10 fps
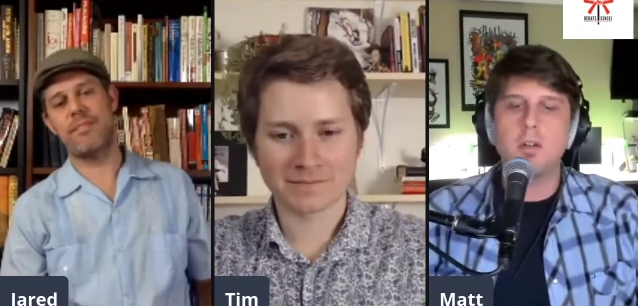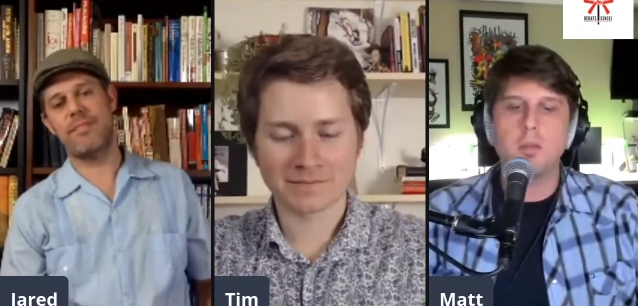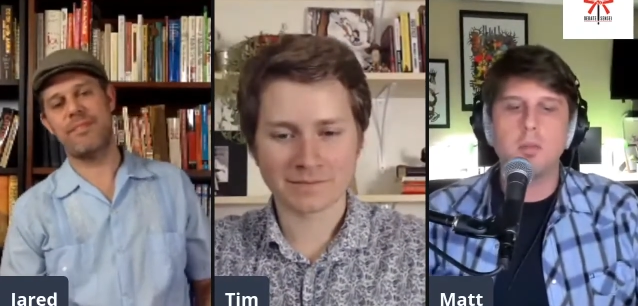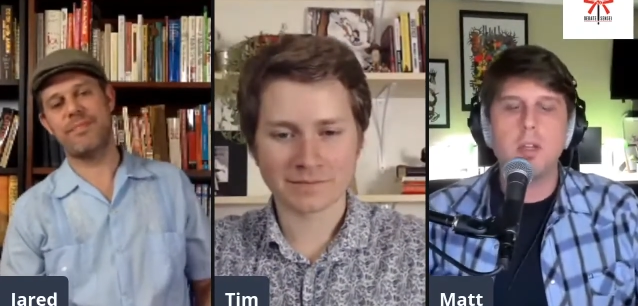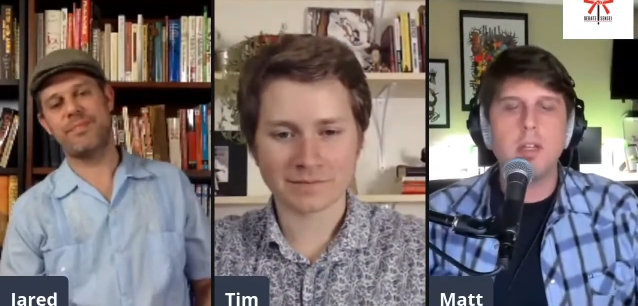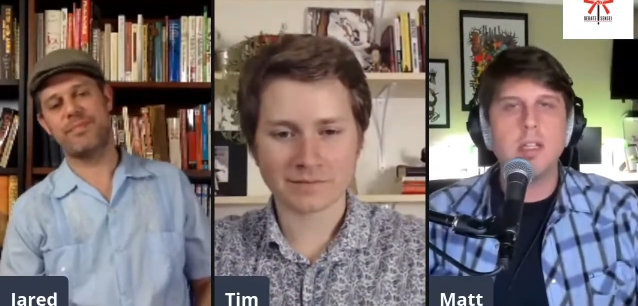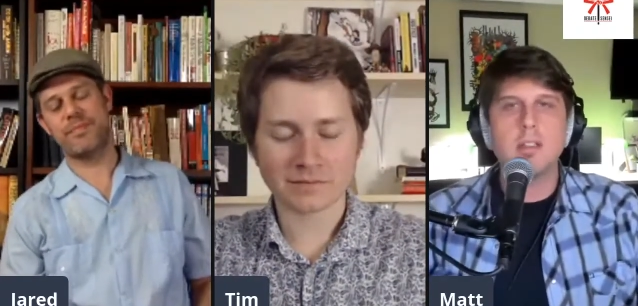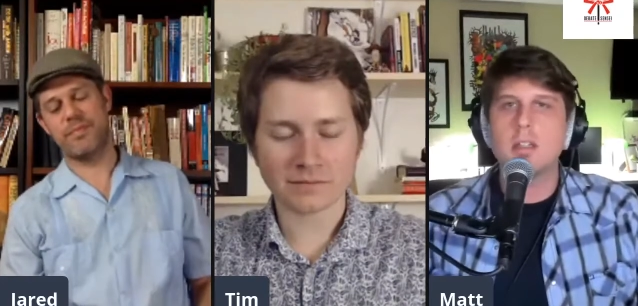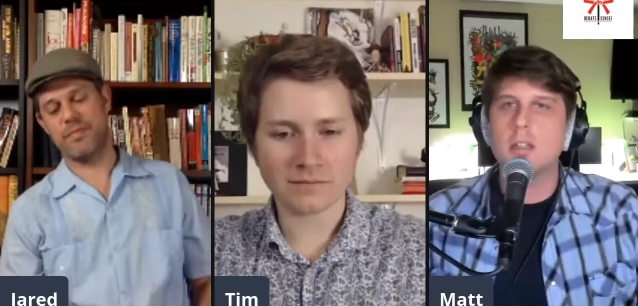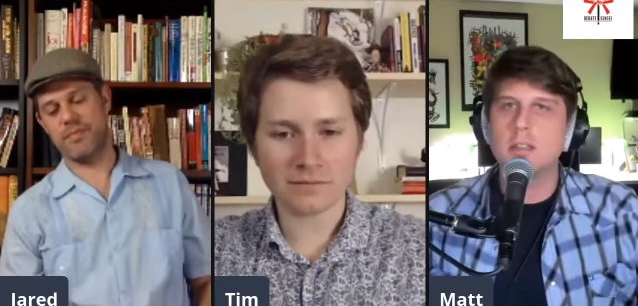Speaker 1: you're really
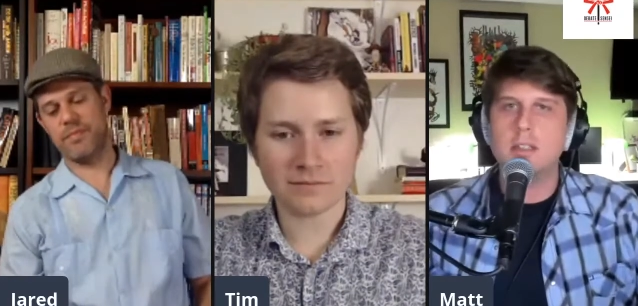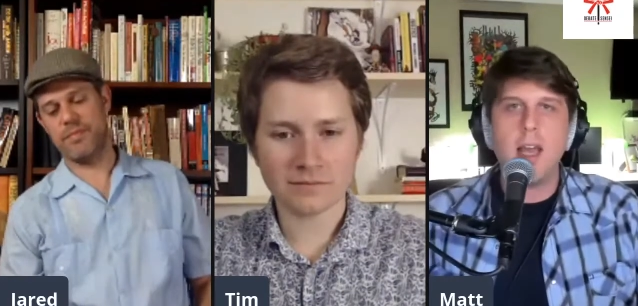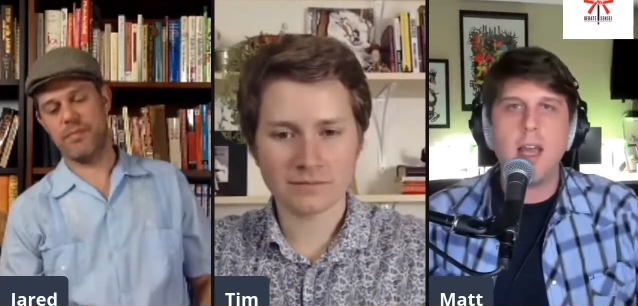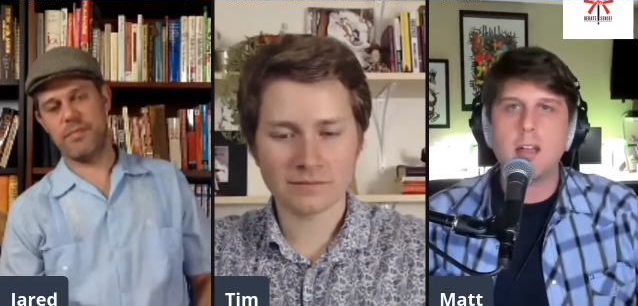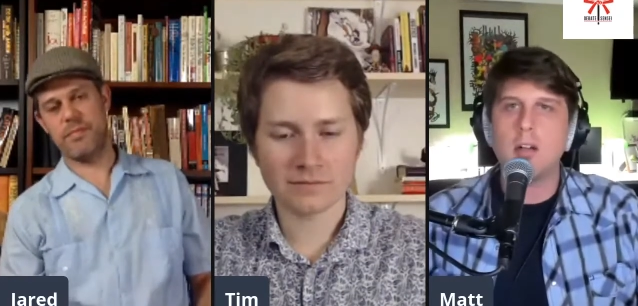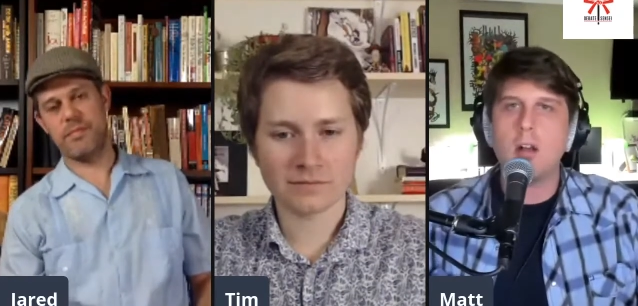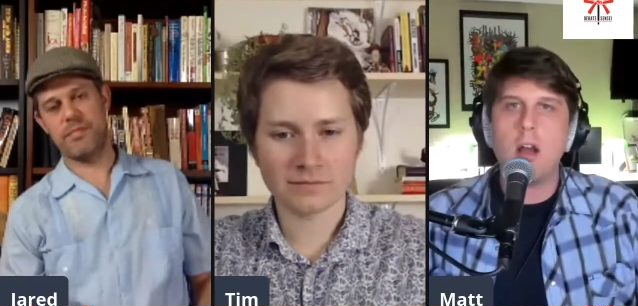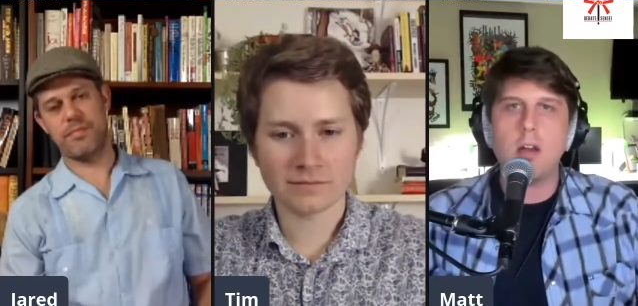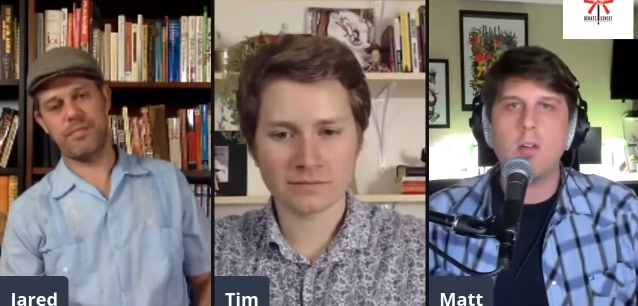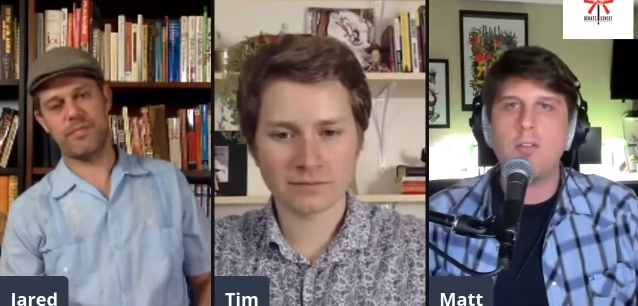into tech, your
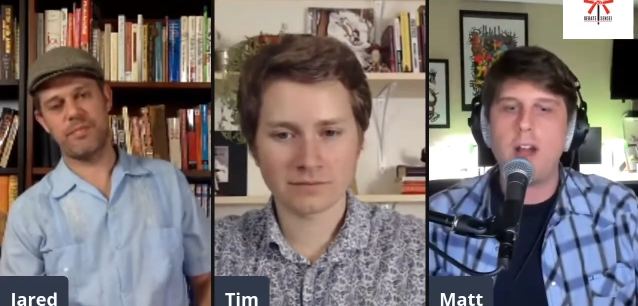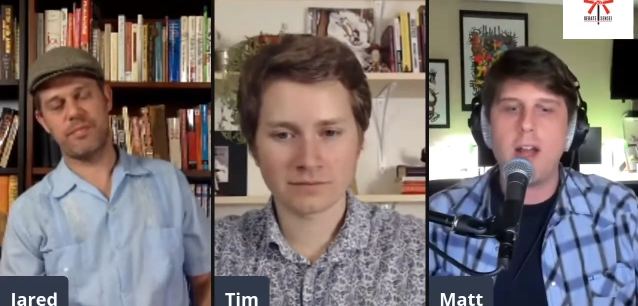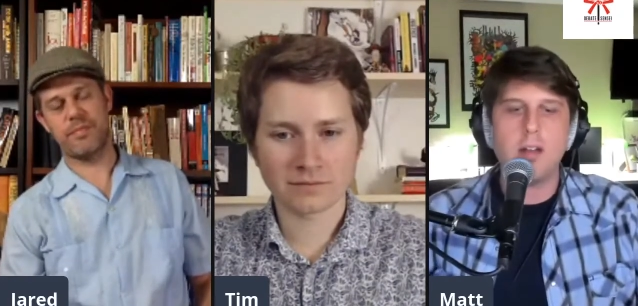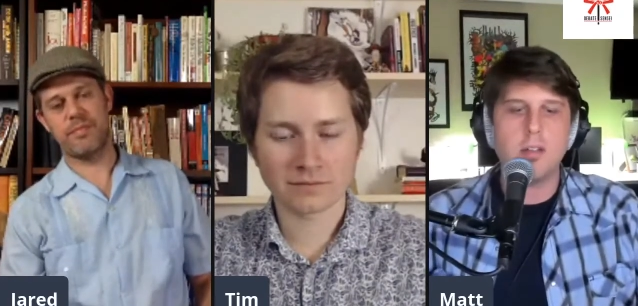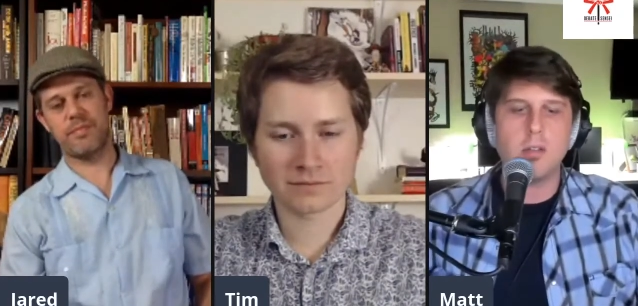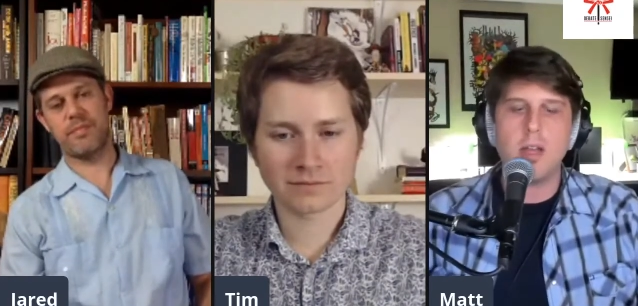audiophiles,